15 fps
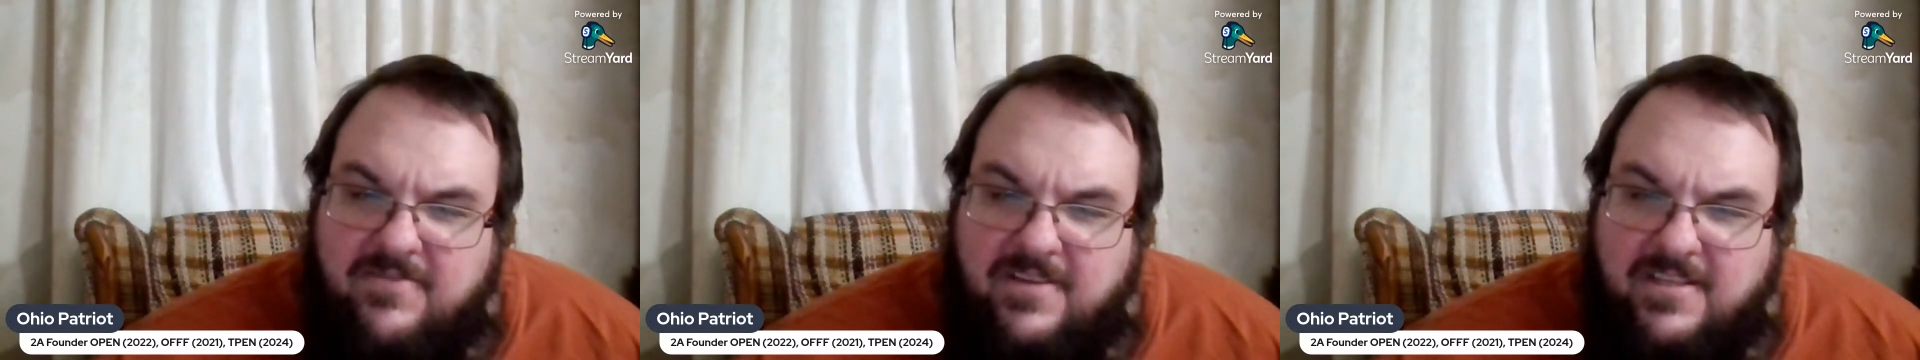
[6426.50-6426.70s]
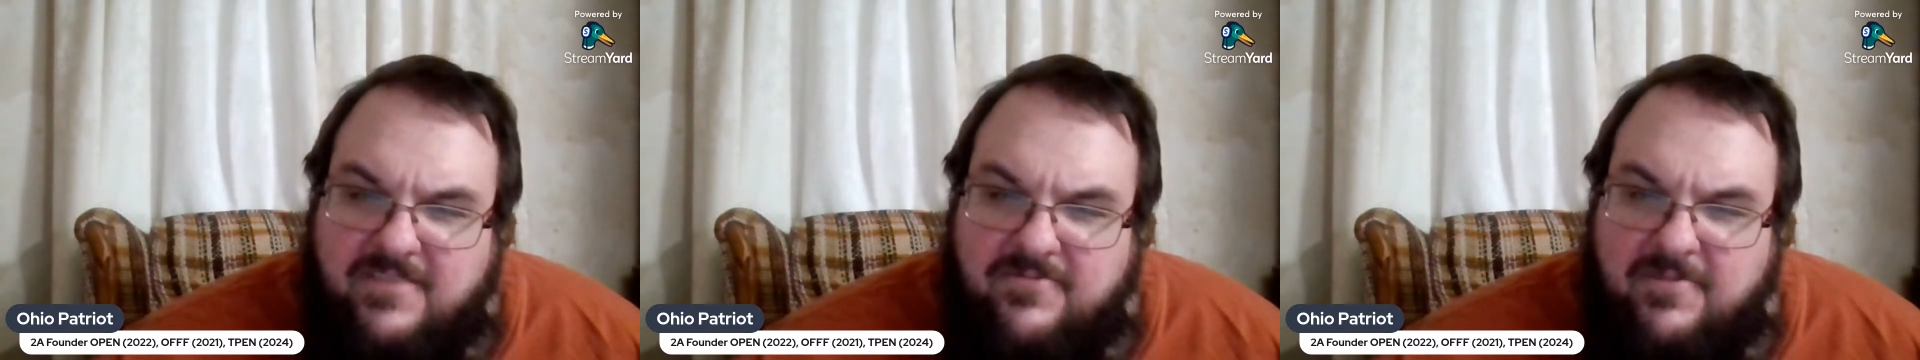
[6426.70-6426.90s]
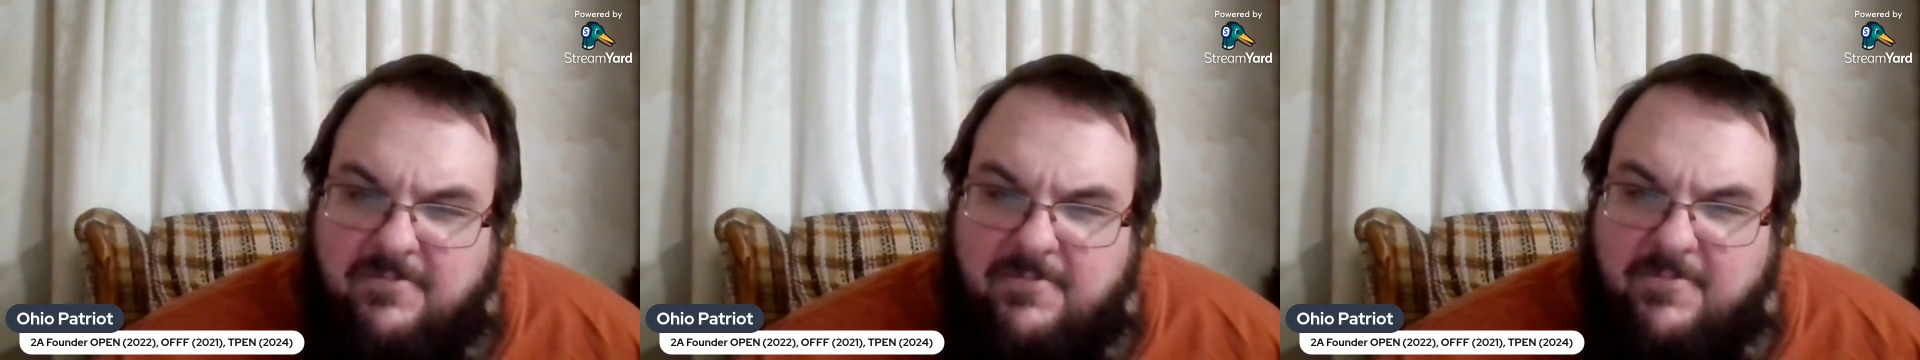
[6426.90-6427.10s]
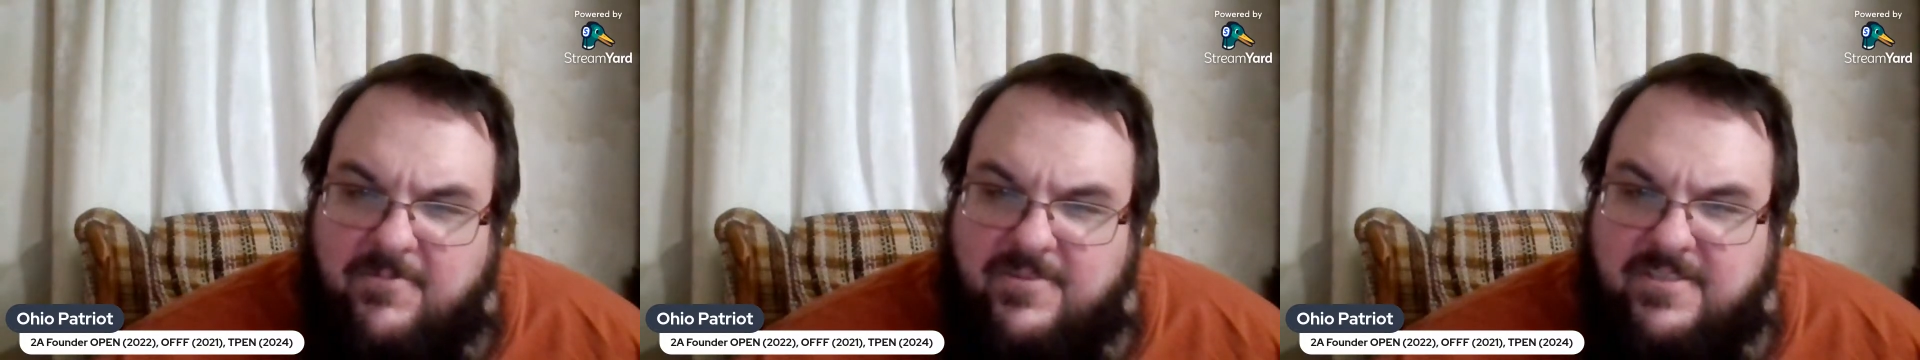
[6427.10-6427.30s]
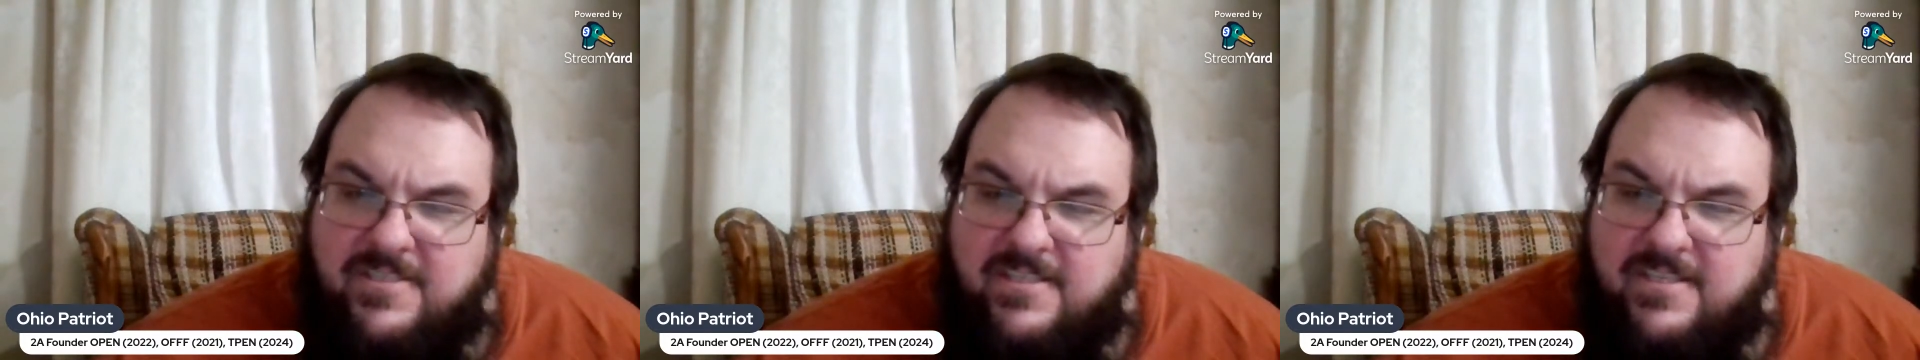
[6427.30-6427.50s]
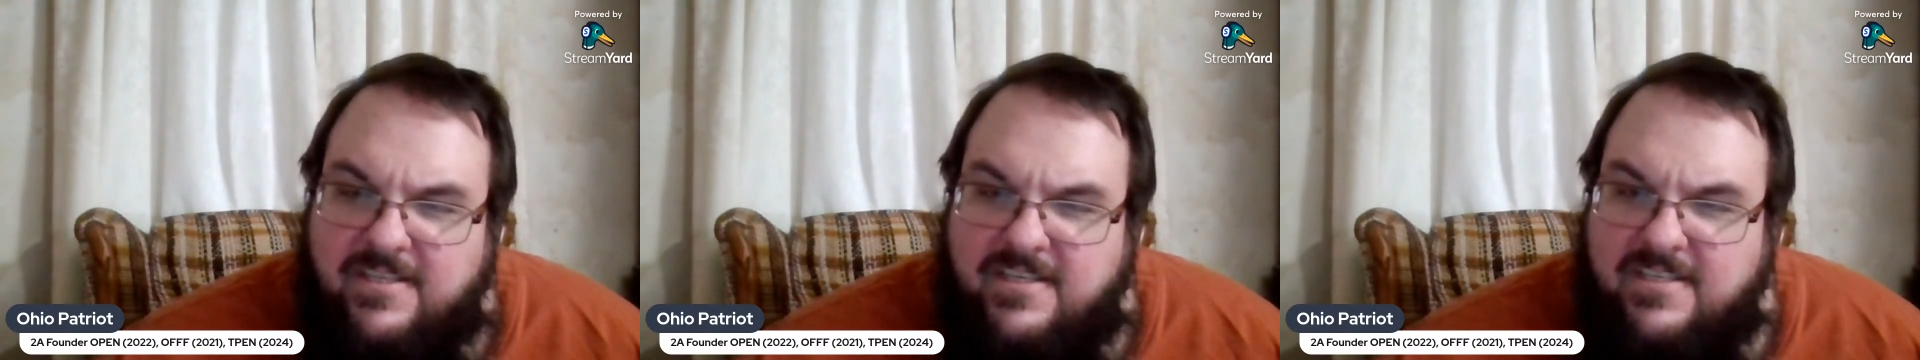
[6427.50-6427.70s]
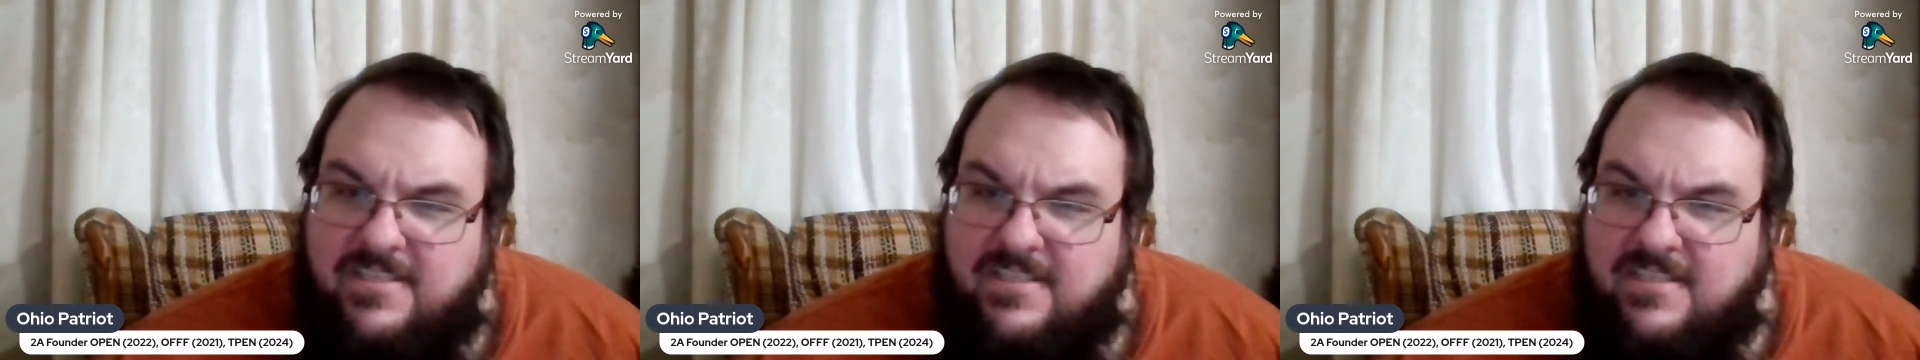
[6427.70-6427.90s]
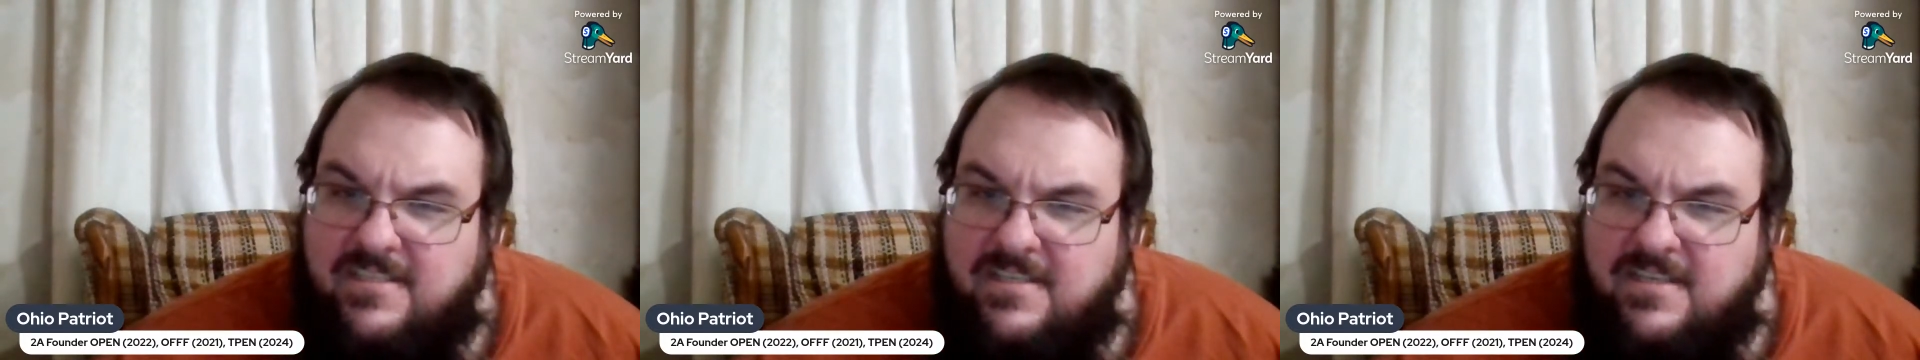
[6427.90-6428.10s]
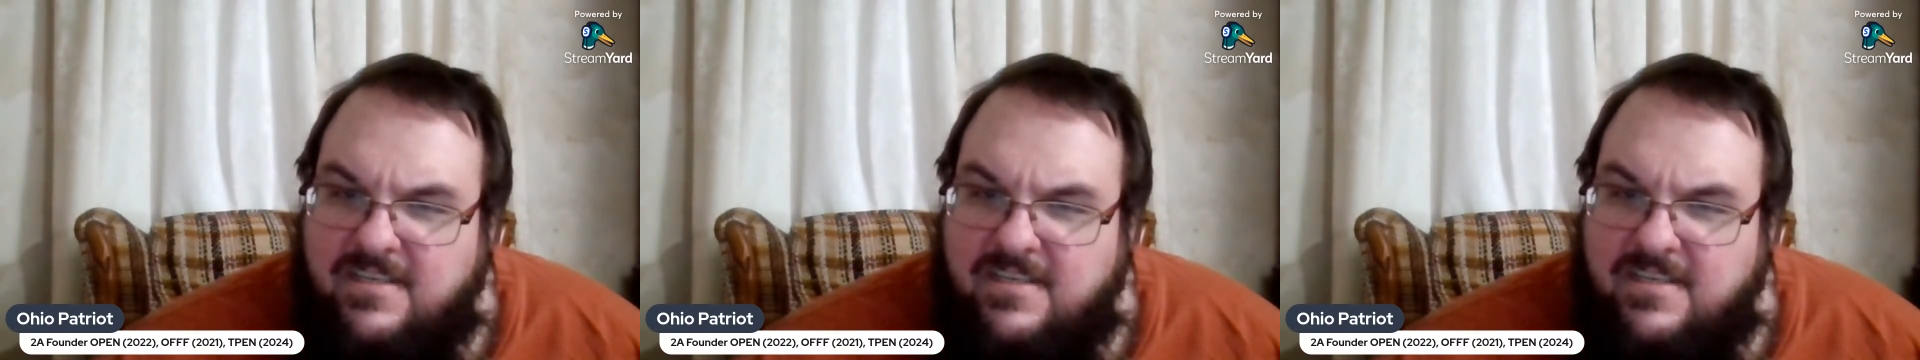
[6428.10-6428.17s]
House of M number 6,